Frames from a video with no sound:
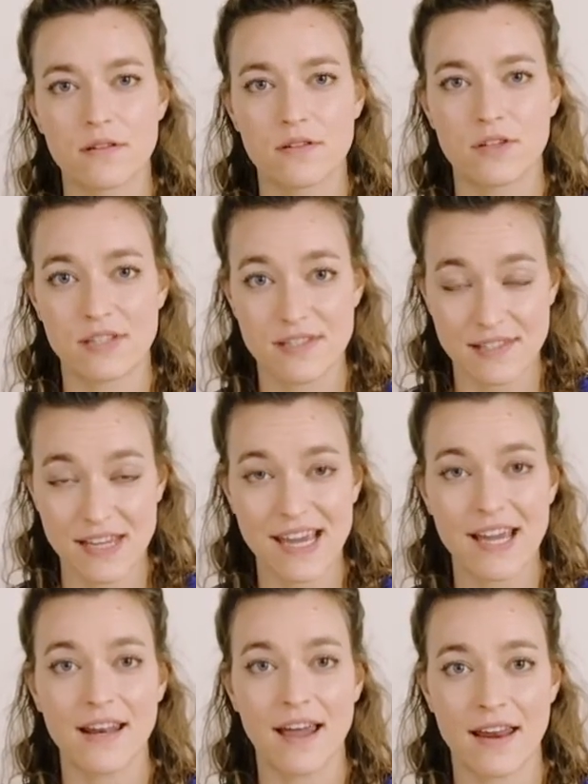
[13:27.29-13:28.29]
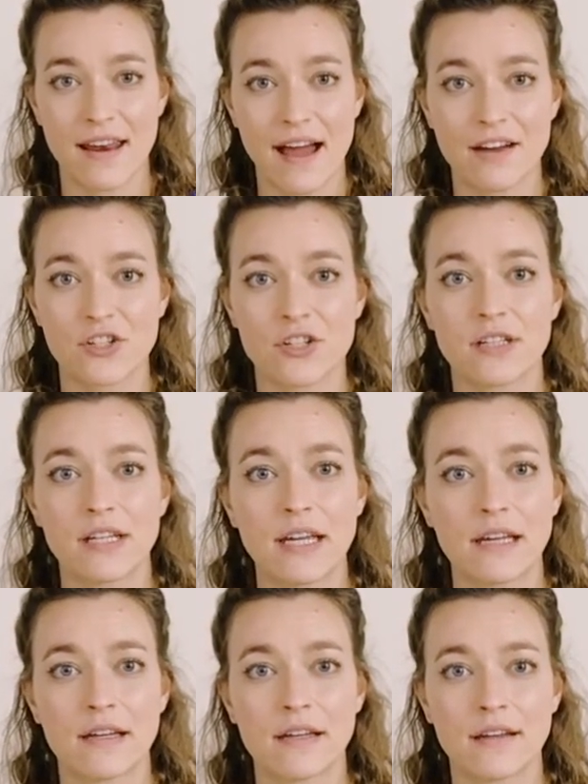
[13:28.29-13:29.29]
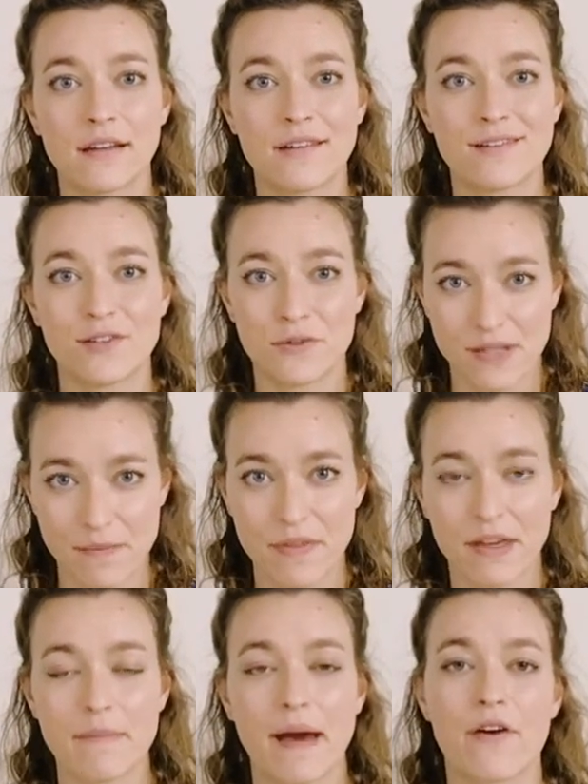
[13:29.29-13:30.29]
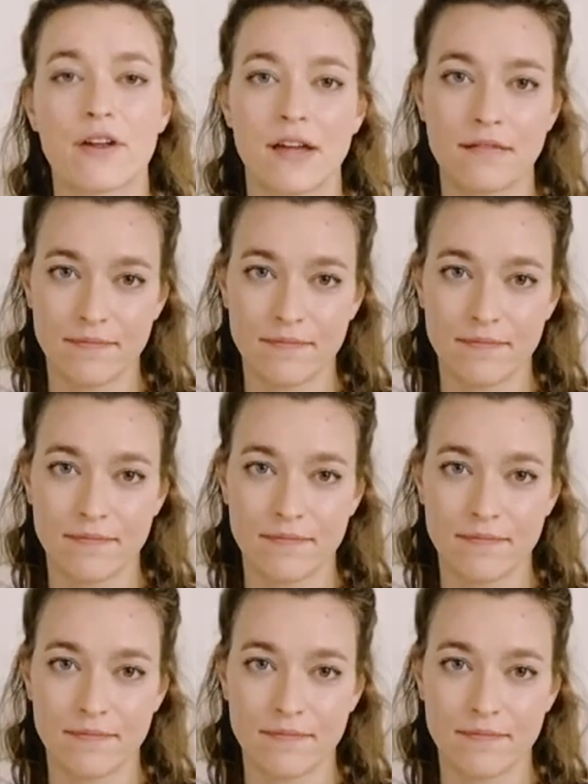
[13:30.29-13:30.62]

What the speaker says: to see it and actually do something about it,